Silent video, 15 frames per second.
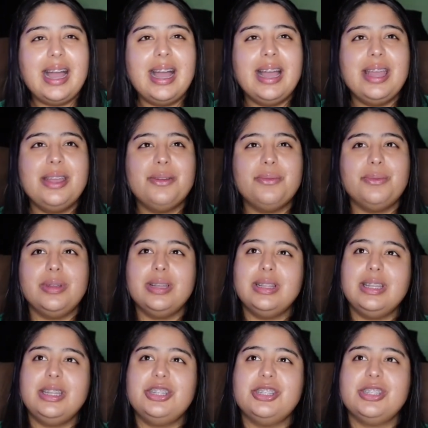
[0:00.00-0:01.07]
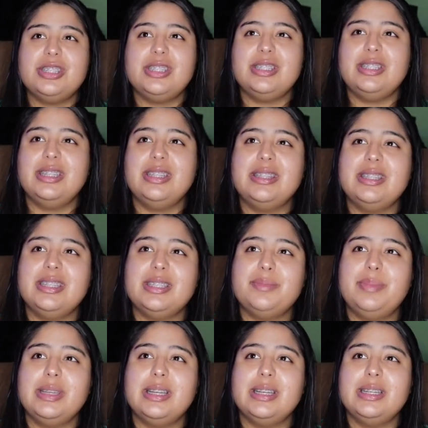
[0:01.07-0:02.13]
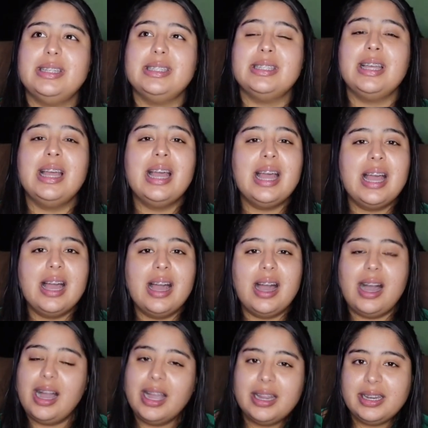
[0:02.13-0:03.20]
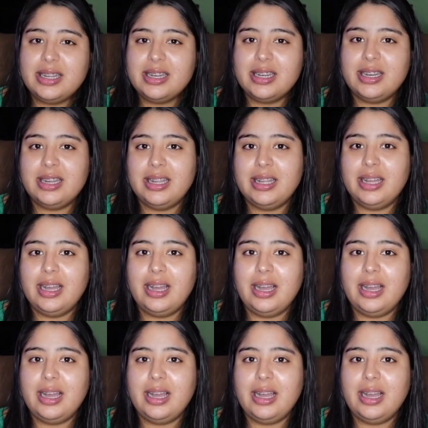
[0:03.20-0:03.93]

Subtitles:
I really just did this because I needed it.